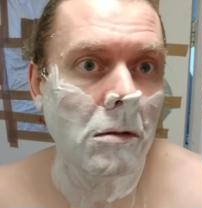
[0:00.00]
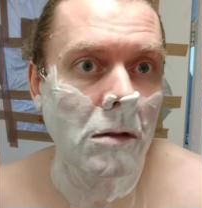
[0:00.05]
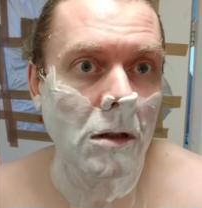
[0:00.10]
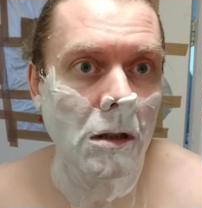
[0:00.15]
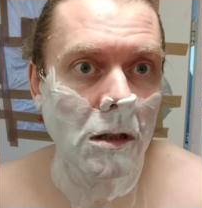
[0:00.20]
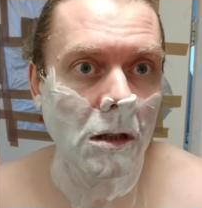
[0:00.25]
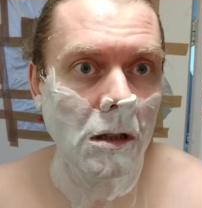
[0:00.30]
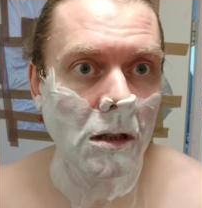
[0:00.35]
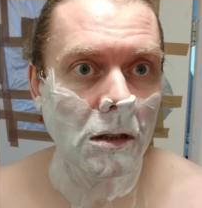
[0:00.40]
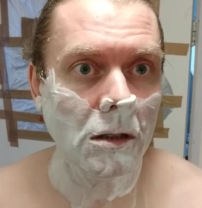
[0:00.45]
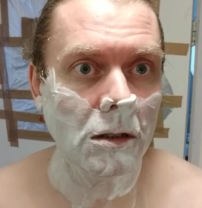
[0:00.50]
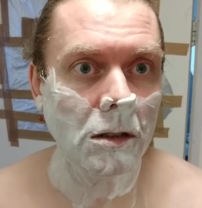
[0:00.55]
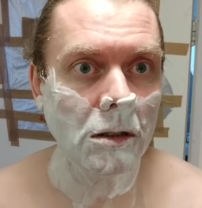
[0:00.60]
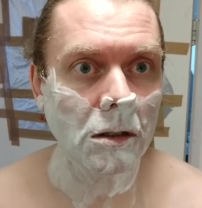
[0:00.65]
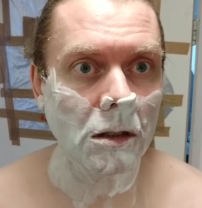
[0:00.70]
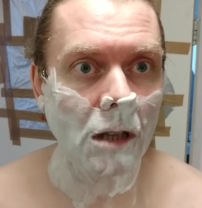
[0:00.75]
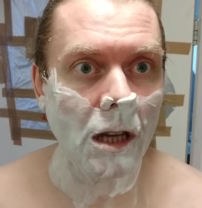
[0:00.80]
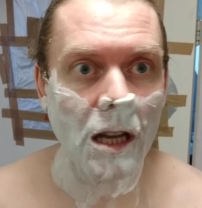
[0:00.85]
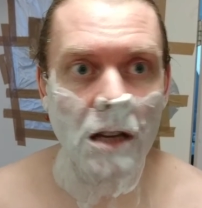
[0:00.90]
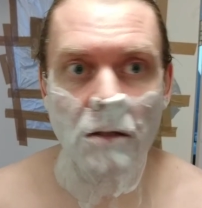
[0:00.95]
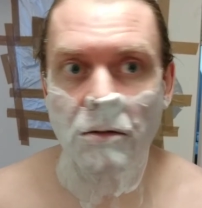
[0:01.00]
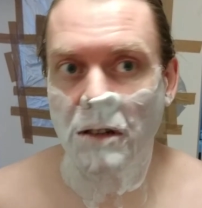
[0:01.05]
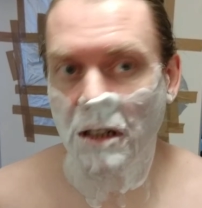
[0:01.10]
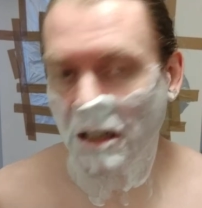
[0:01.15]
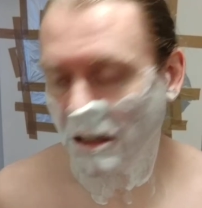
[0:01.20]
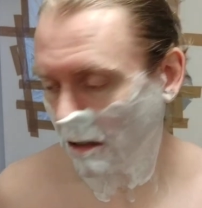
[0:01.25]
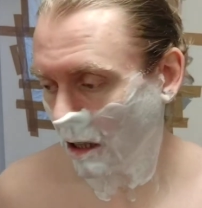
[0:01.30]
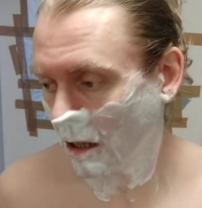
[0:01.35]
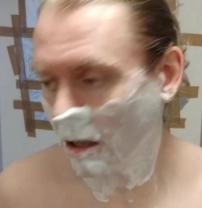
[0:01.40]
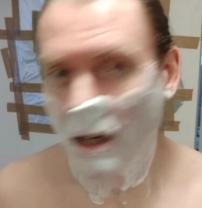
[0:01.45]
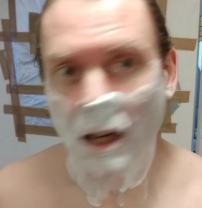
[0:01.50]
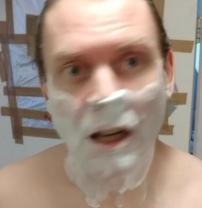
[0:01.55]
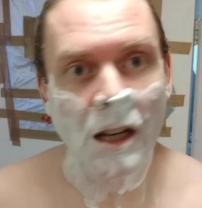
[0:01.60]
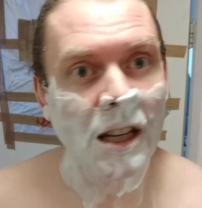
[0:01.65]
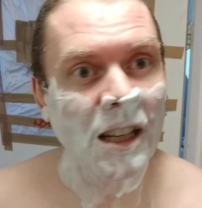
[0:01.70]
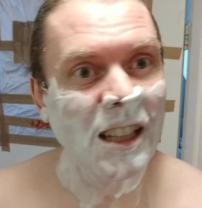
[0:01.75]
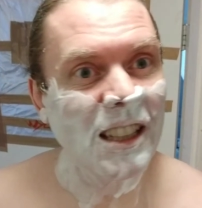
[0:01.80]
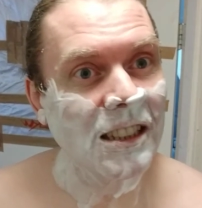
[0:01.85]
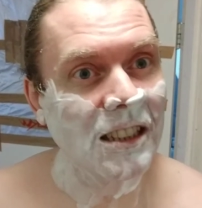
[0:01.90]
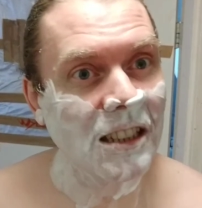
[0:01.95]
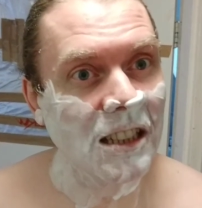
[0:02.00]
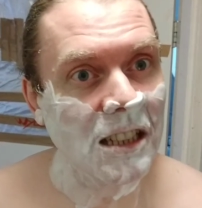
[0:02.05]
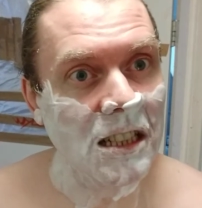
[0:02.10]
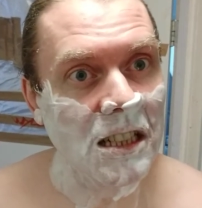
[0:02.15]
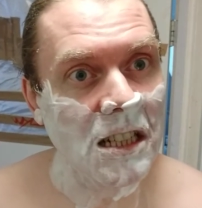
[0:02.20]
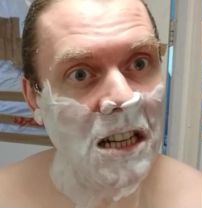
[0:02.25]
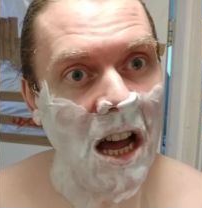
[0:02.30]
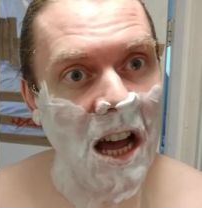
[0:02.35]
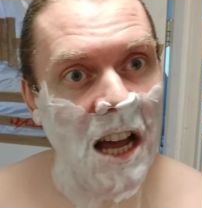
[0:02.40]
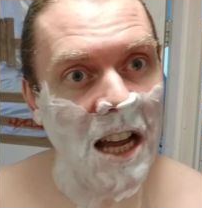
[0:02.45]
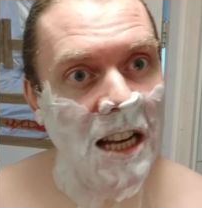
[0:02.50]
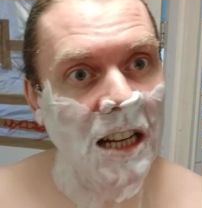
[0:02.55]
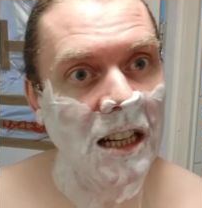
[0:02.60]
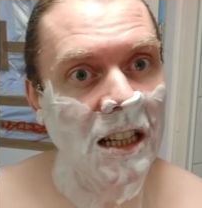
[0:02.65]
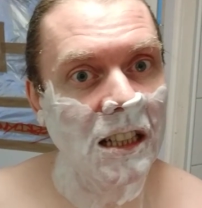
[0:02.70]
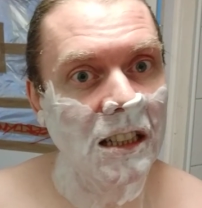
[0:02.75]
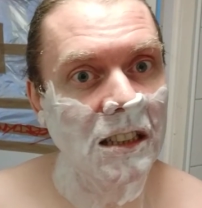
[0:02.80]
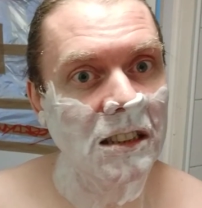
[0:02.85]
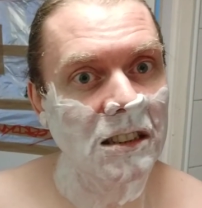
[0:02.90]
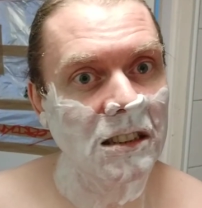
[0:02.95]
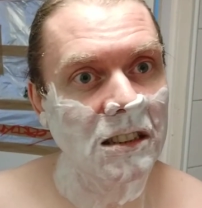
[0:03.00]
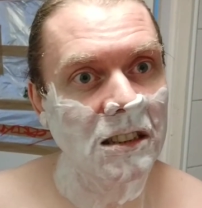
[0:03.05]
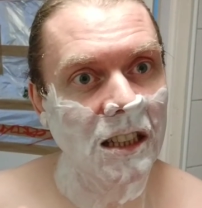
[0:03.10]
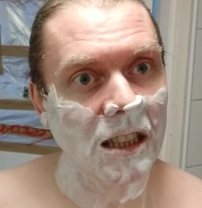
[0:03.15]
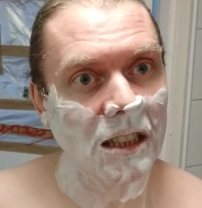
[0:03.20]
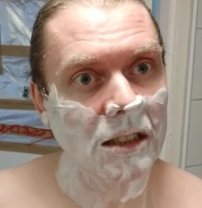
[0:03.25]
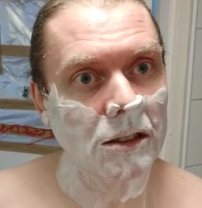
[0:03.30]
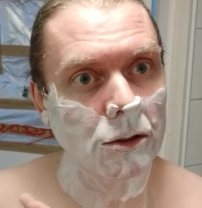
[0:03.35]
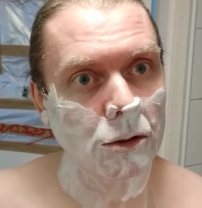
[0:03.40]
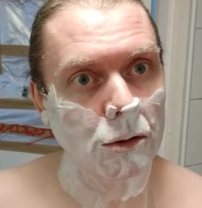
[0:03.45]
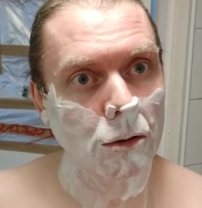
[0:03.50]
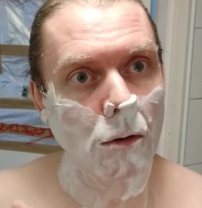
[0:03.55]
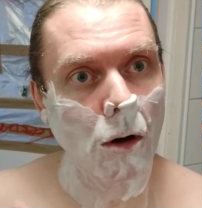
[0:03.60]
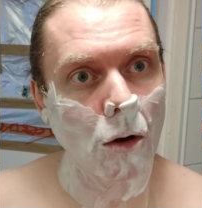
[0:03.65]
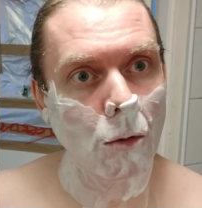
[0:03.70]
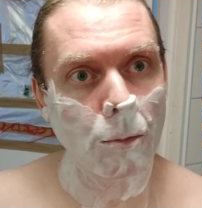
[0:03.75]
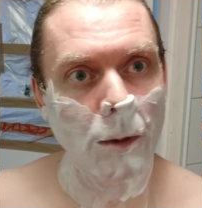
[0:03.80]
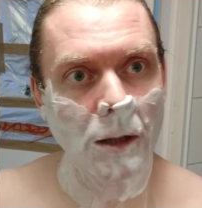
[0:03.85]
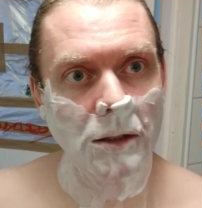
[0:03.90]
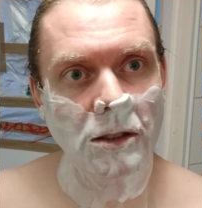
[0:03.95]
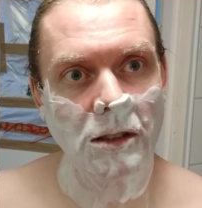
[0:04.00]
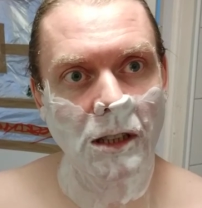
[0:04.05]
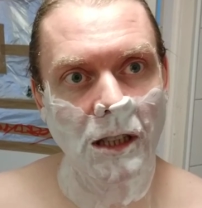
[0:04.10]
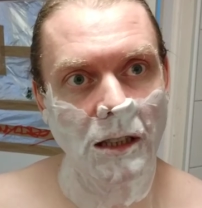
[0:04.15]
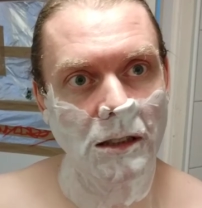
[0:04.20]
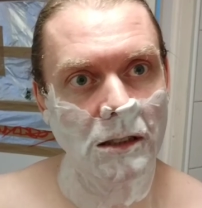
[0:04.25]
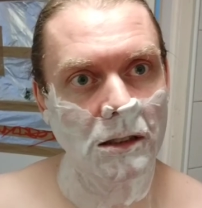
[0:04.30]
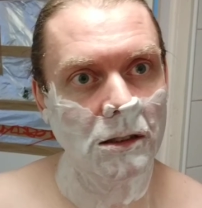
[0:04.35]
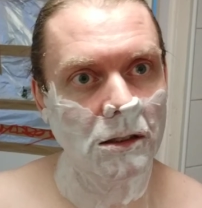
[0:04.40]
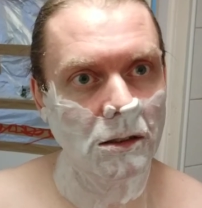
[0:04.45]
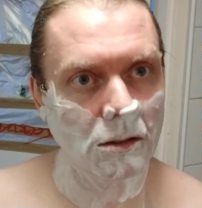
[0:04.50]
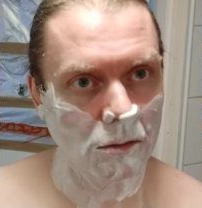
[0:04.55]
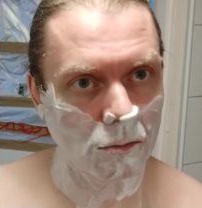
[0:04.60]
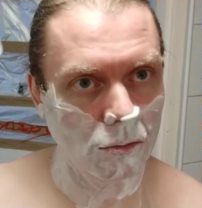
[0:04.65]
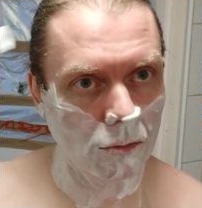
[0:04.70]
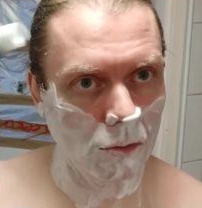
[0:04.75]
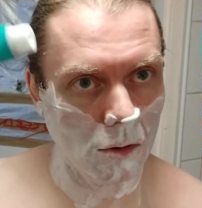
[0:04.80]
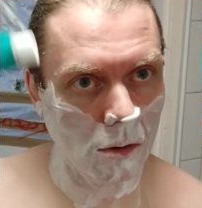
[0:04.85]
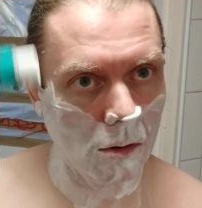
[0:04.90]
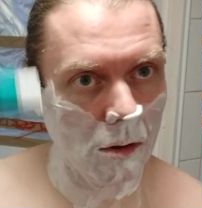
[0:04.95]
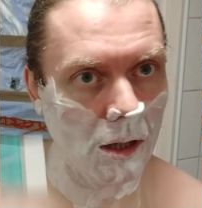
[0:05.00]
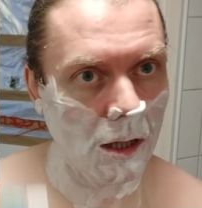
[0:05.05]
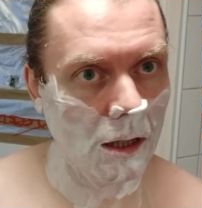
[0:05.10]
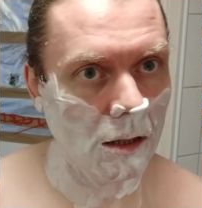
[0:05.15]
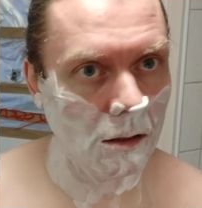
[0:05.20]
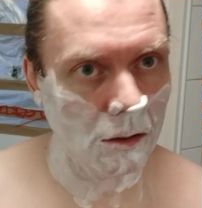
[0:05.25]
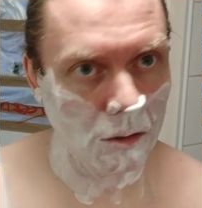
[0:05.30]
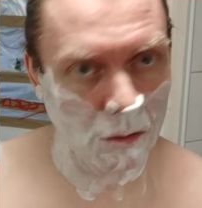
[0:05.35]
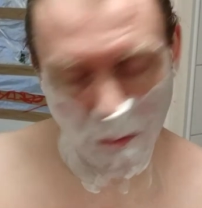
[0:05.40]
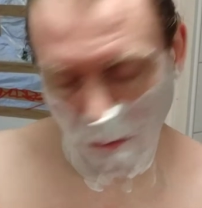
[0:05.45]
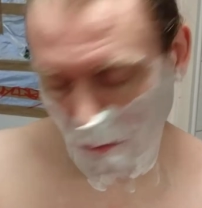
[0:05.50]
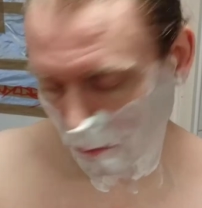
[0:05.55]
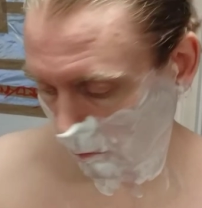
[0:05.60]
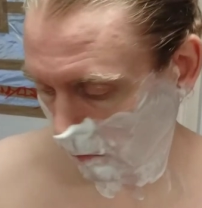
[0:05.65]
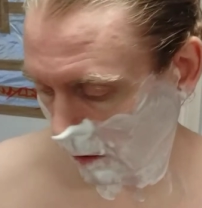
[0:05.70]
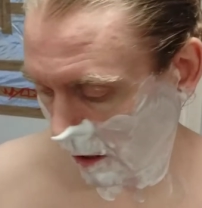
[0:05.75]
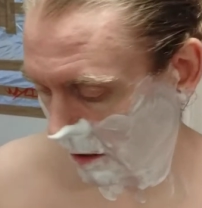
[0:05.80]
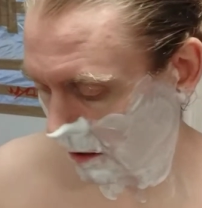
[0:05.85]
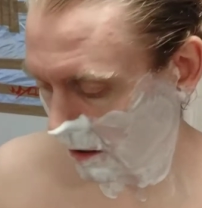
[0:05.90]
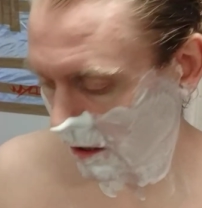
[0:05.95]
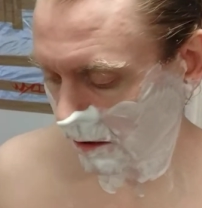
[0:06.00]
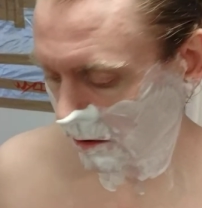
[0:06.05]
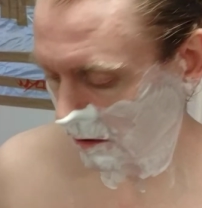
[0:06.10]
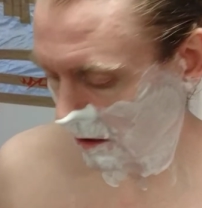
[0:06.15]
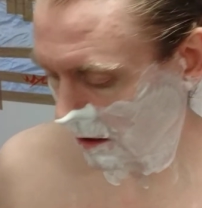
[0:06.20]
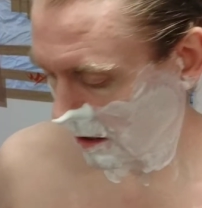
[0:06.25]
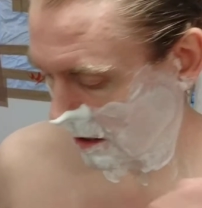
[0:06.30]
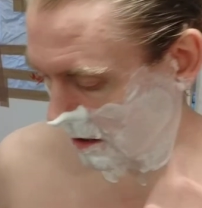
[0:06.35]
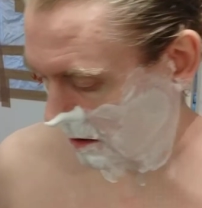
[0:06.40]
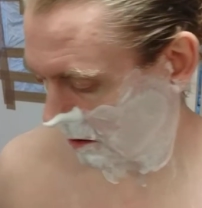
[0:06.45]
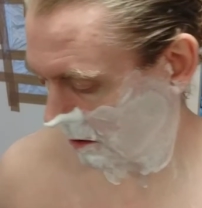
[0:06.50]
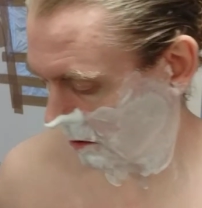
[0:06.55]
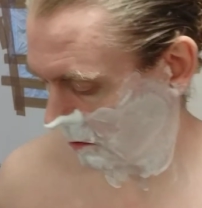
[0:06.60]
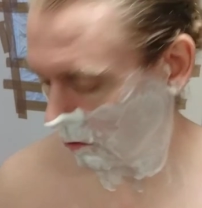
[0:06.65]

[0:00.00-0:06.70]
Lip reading: And shave, and it's like 96 Europa cents for a tube like this, and it has this